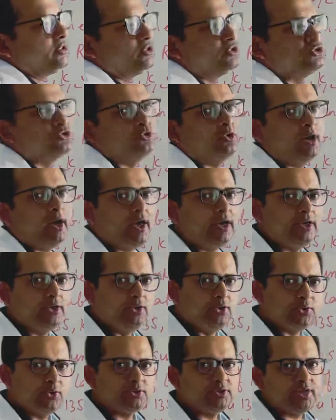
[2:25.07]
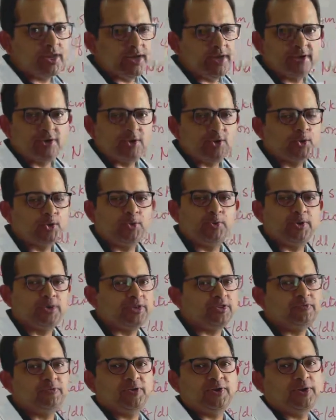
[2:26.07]
So I know that
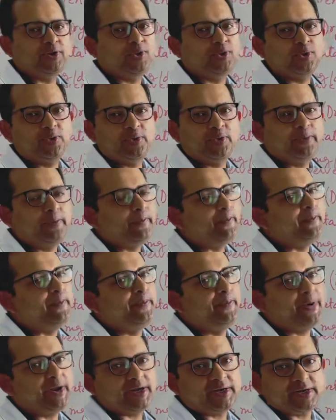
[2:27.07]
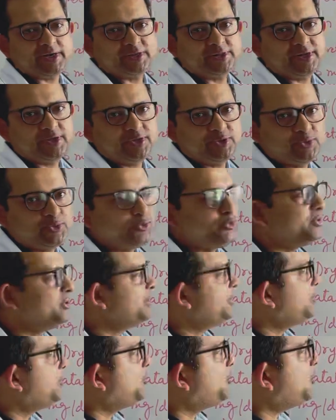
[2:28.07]
nobody will know better than you
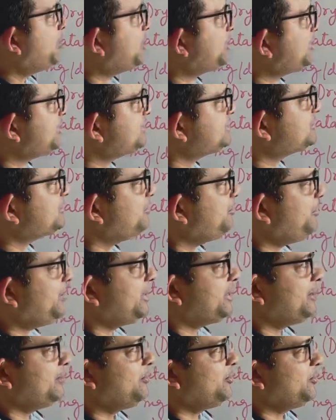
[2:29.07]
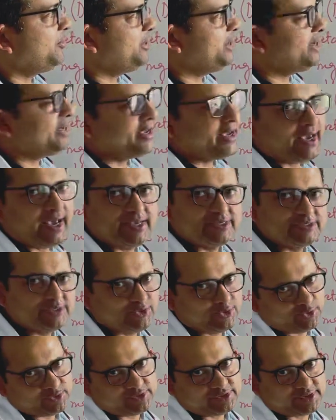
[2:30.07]
what is metabolic
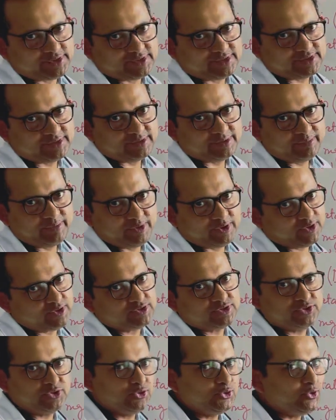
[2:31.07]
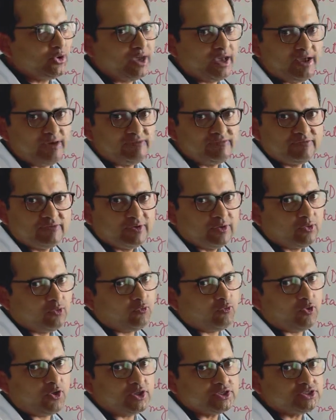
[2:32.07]
acidosis, because you have
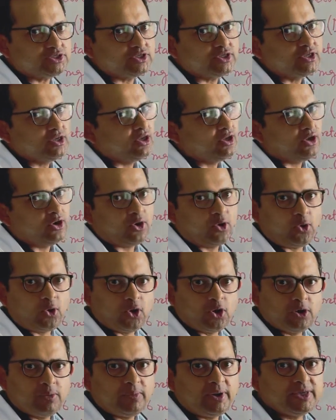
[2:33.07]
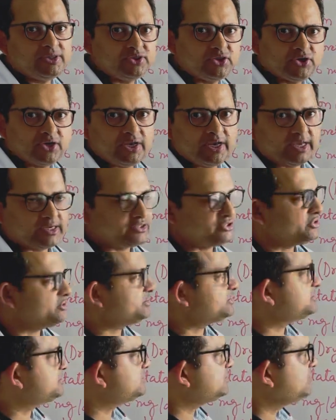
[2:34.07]
watched all my 3 lectures.